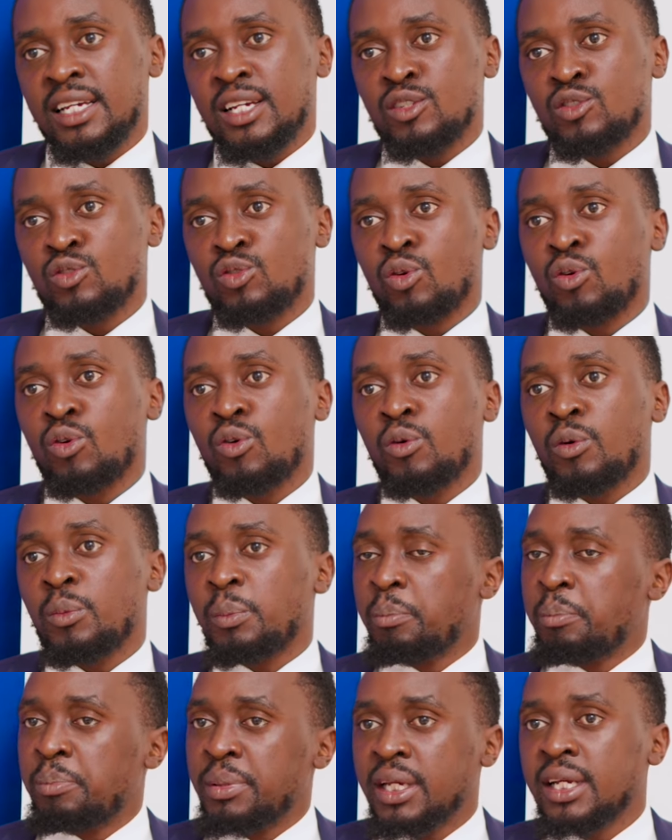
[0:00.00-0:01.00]
So
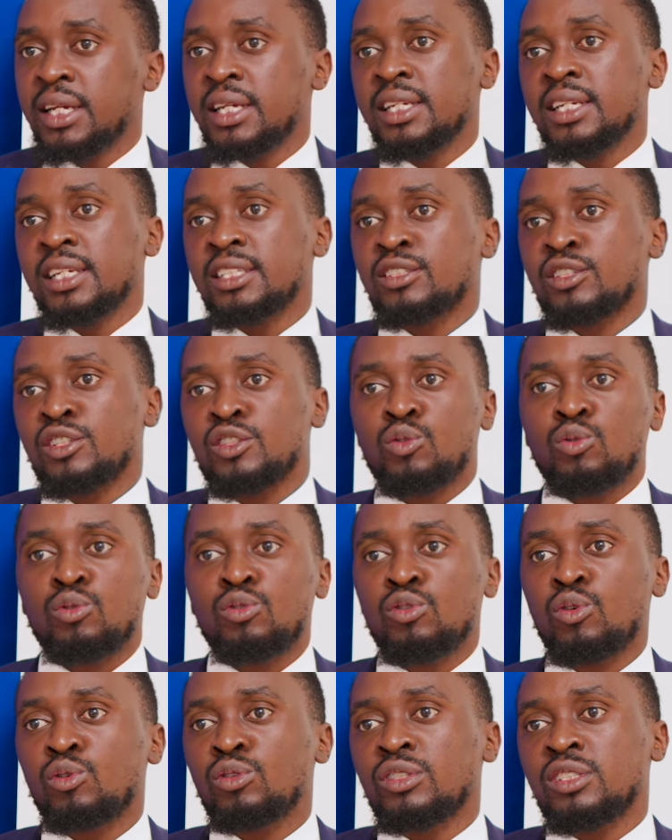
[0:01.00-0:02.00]
big industries would
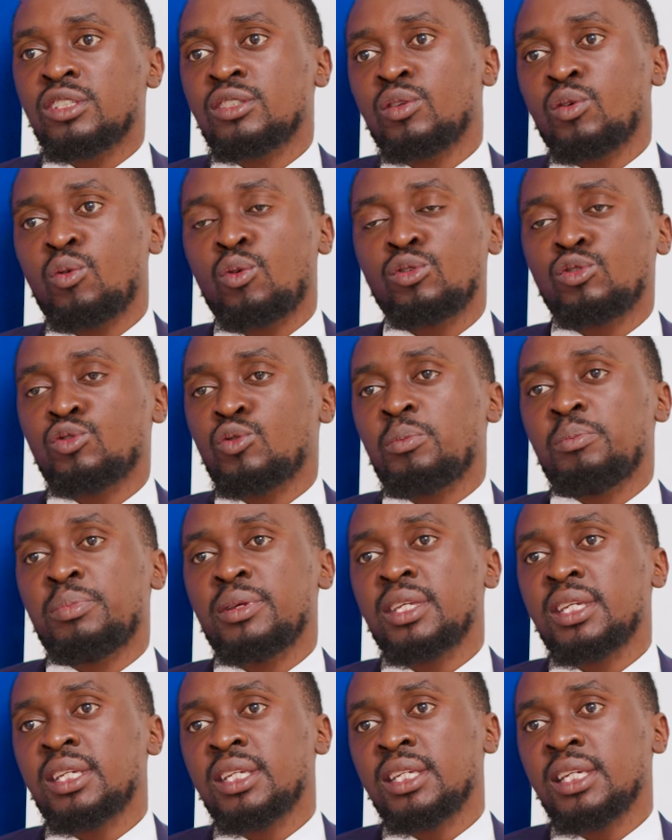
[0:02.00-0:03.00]
not want to
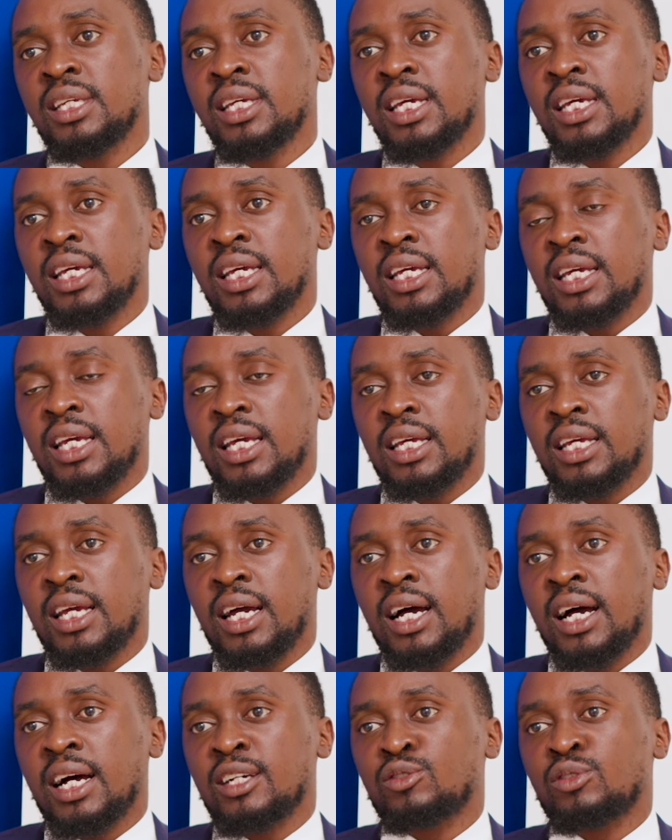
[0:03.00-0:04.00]
be
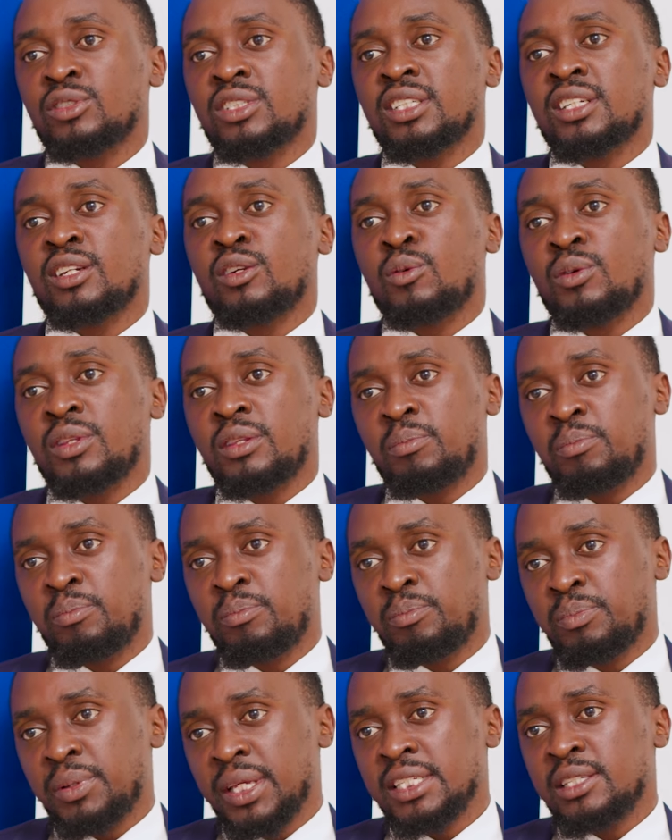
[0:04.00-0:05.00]
associated with
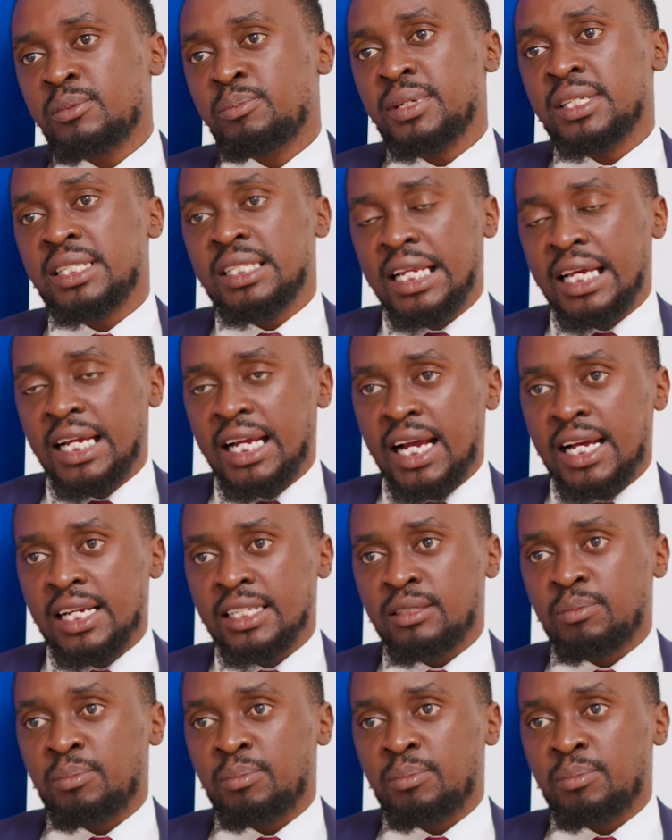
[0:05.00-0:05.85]
PSPs like us,